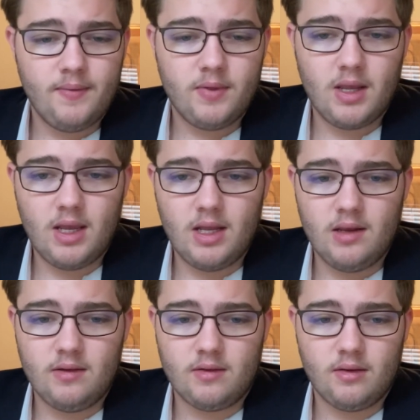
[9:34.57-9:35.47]
it
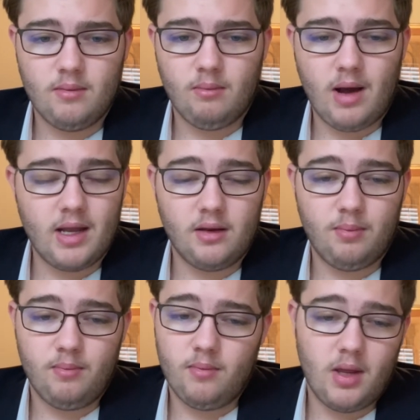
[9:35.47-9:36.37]
is,
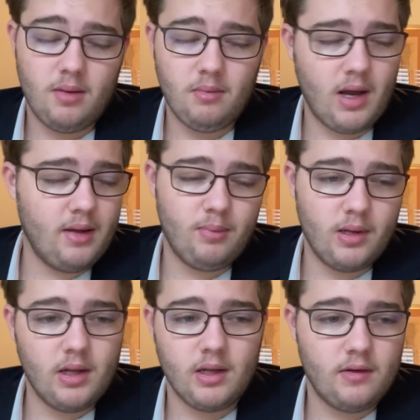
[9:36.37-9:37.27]
in my
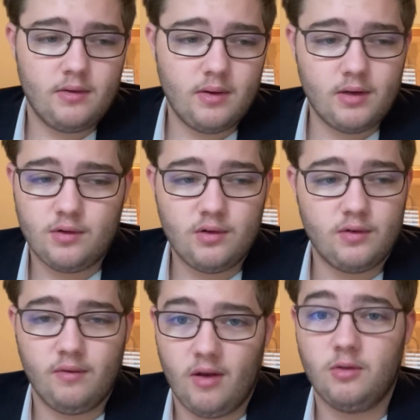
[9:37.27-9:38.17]
opinion, it's just
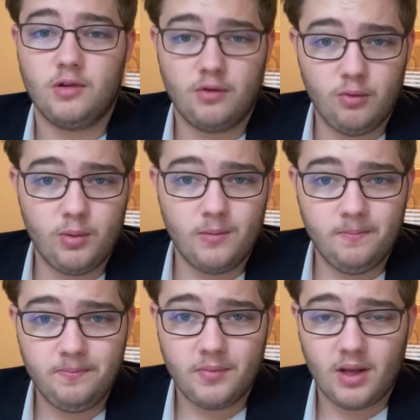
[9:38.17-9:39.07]
very stupid.
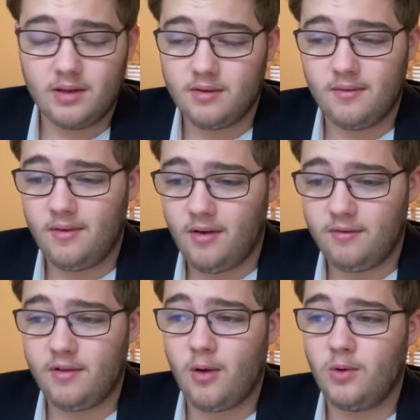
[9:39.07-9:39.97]
It's a
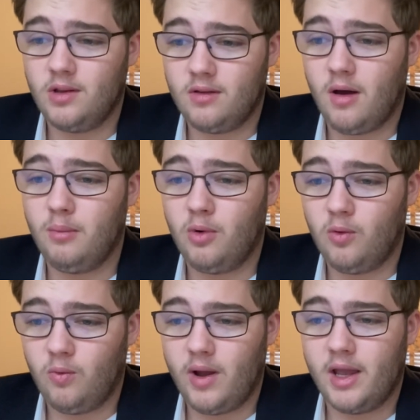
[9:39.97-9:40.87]
very dumb
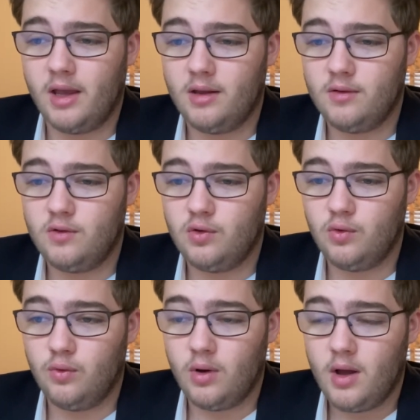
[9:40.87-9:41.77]
way to